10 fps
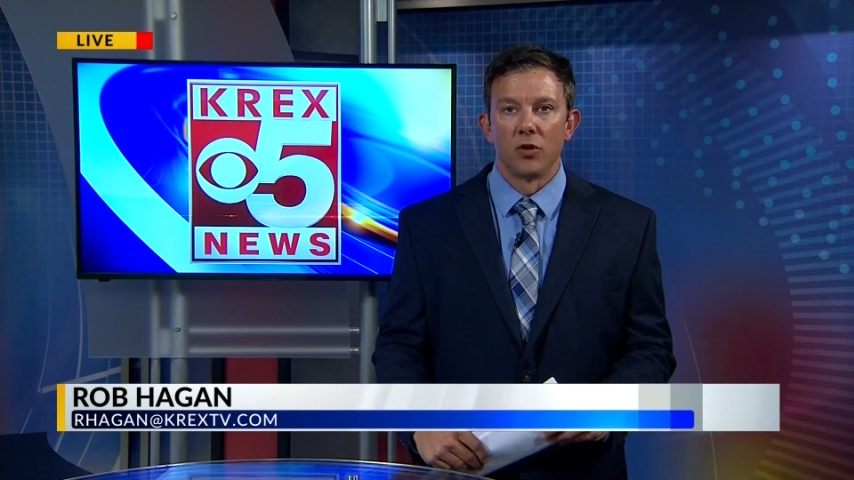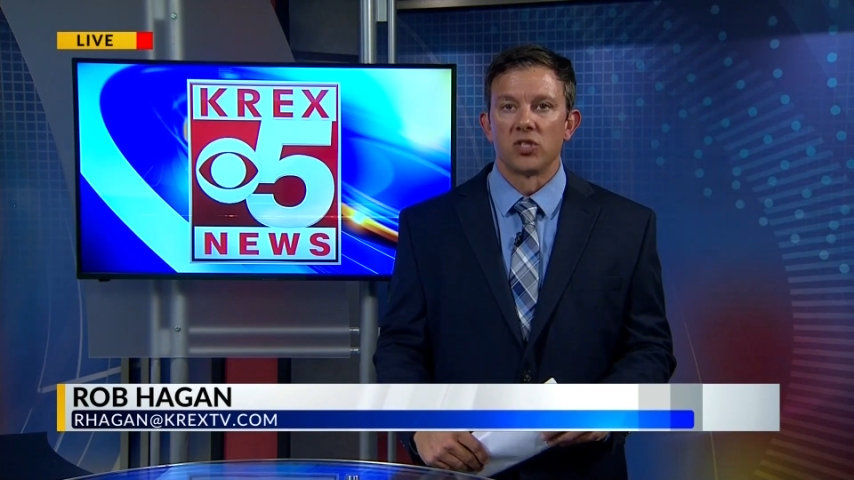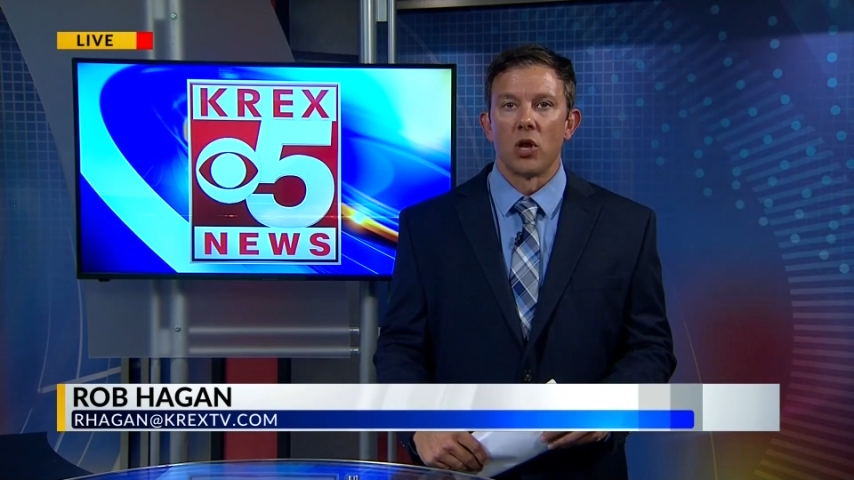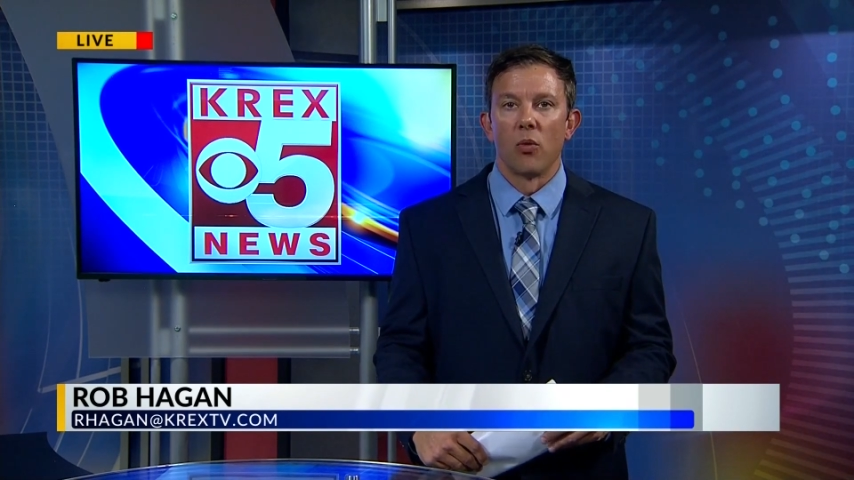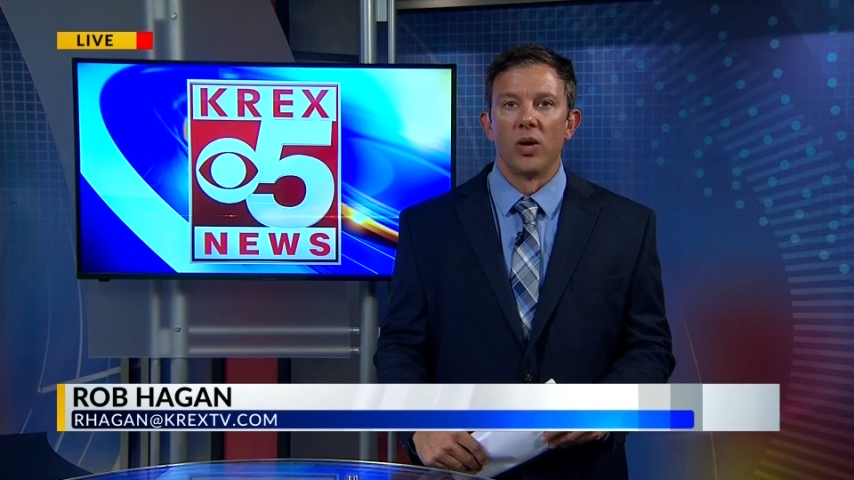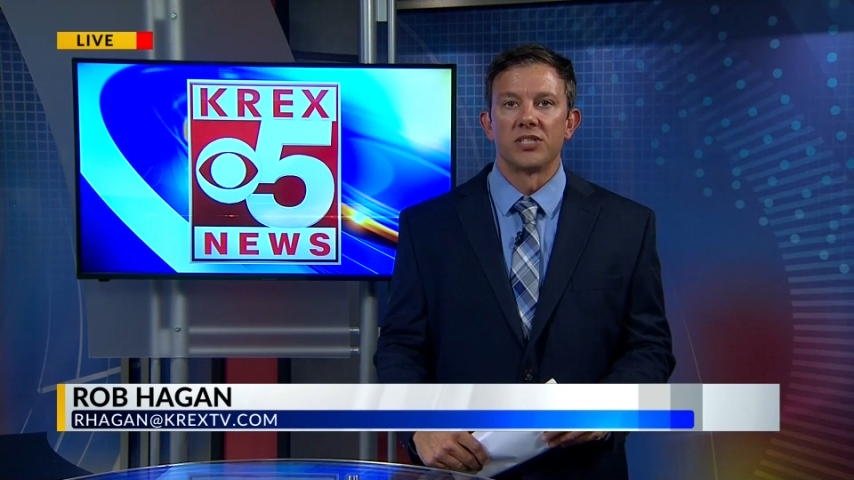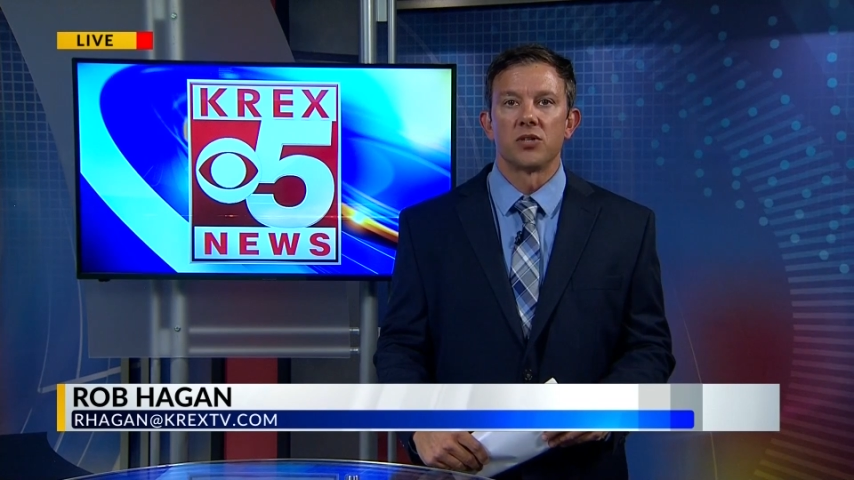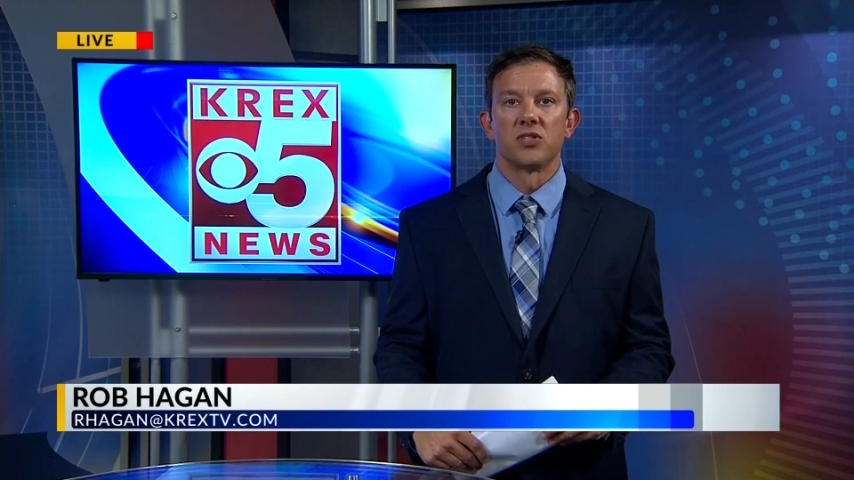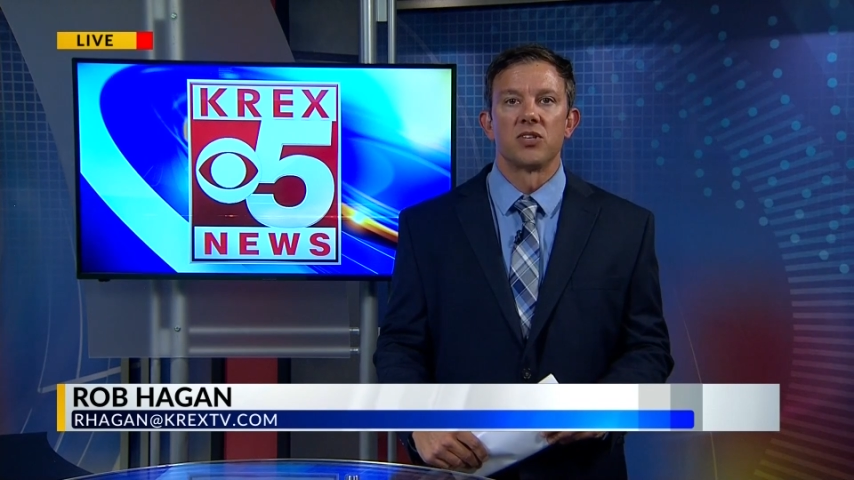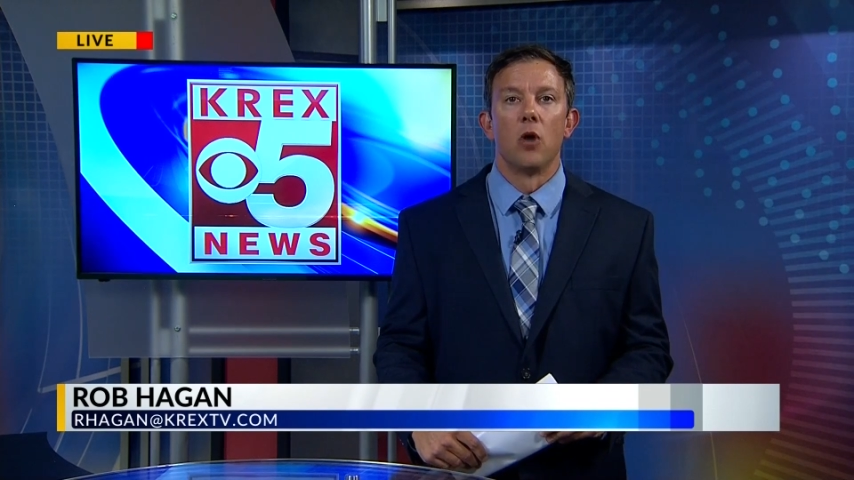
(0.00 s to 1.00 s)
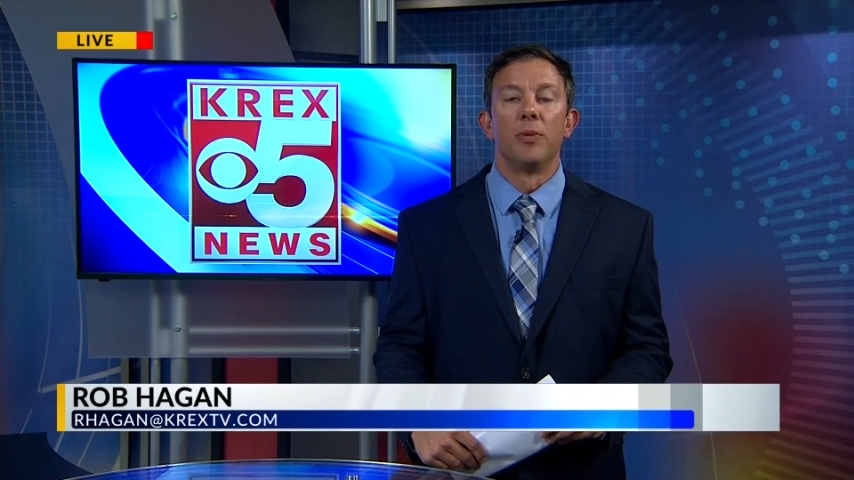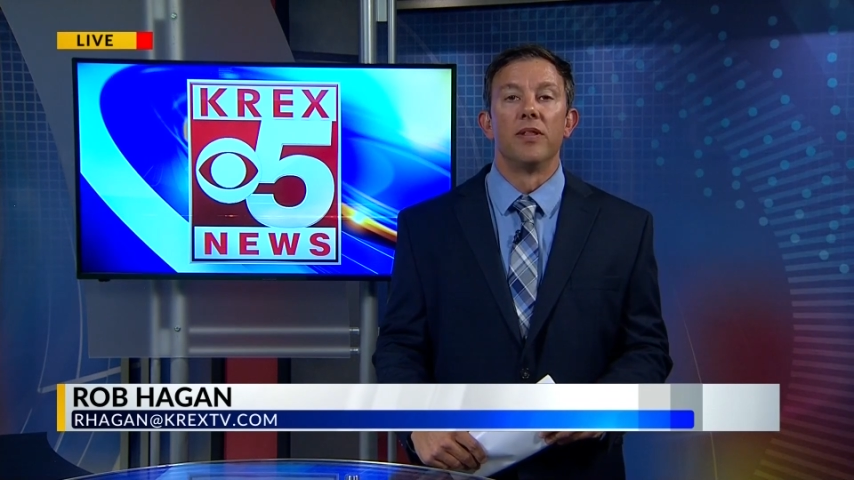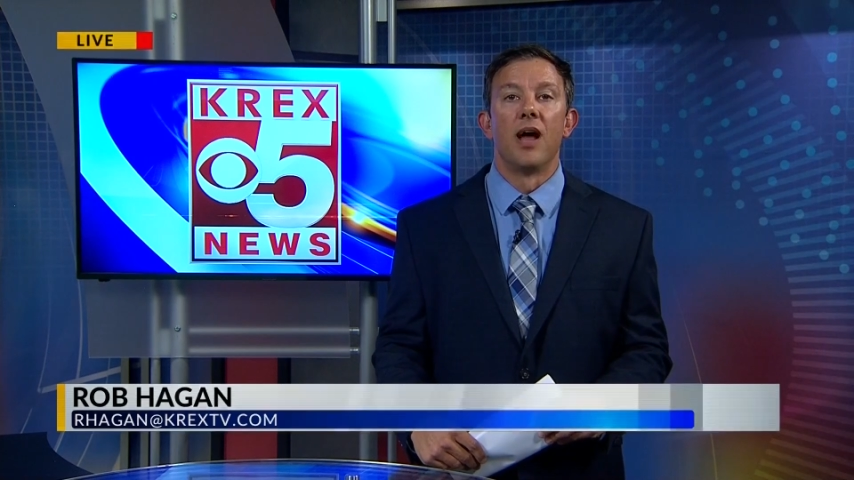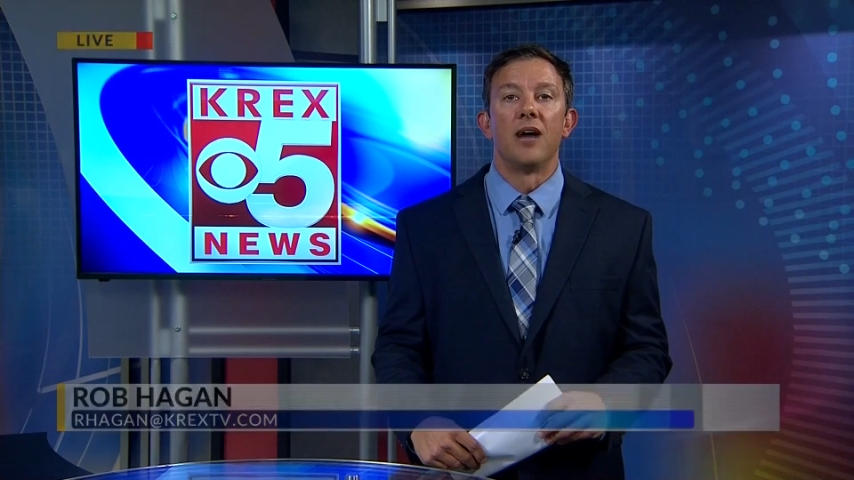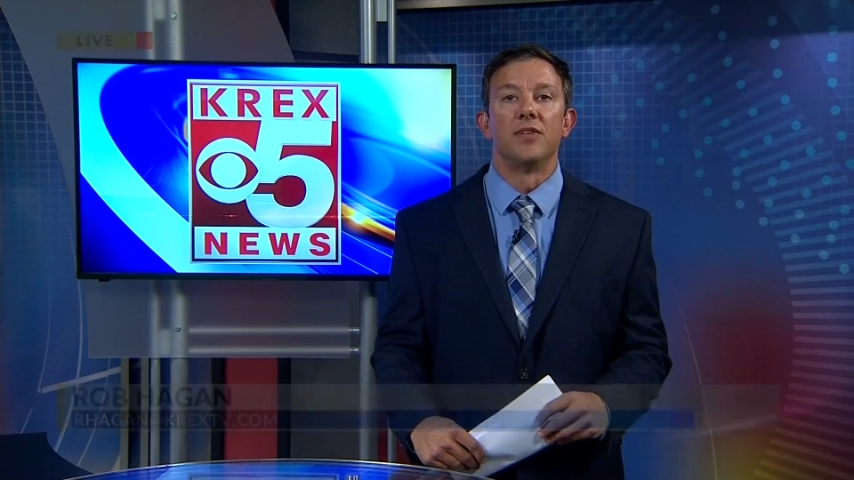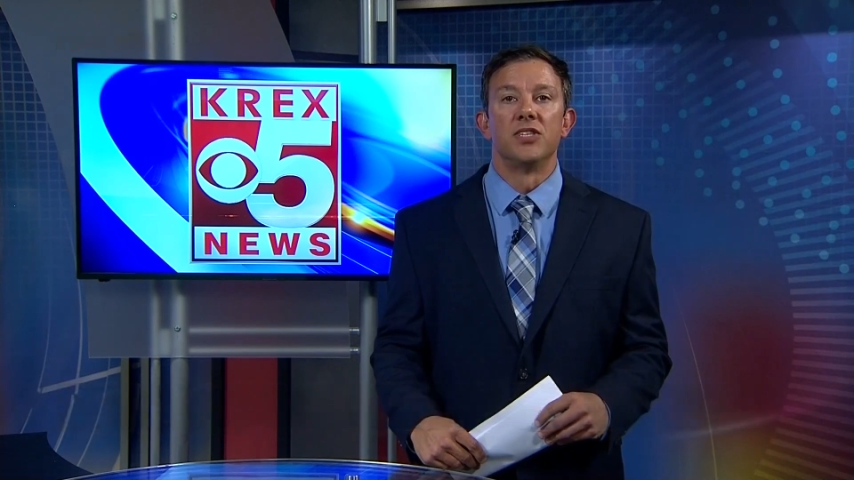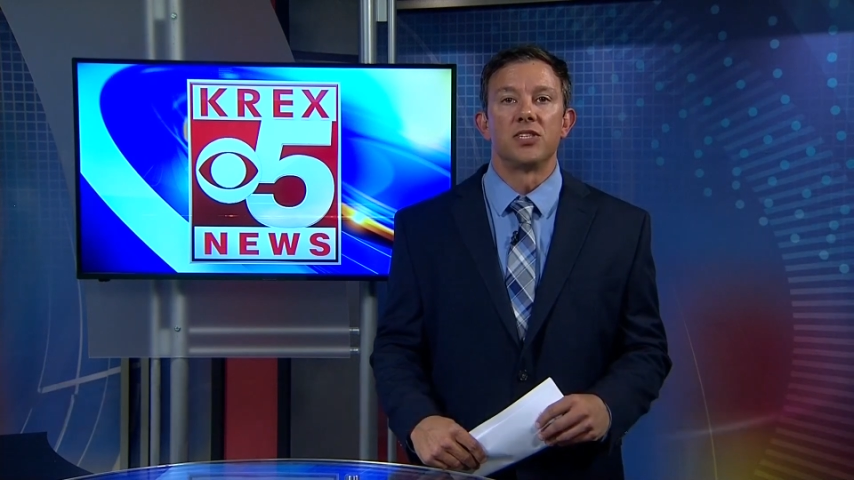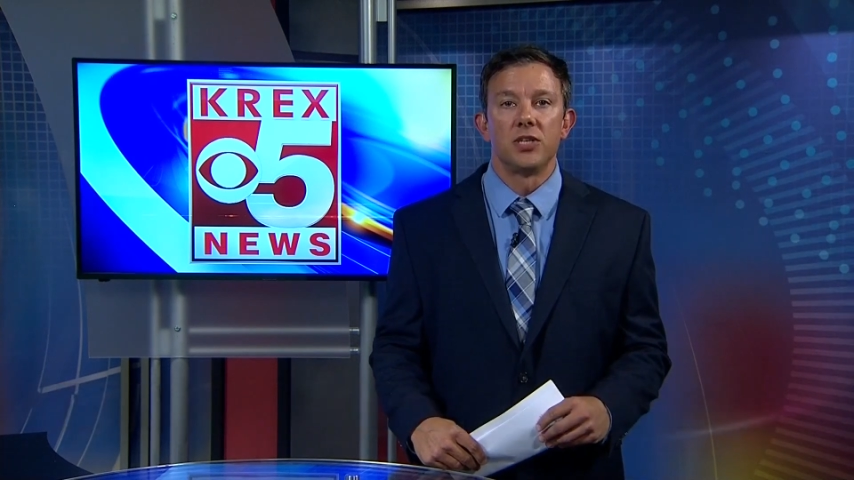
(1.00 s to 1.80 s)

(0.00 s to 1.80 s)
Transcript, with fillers: First on the Western Slope and live in the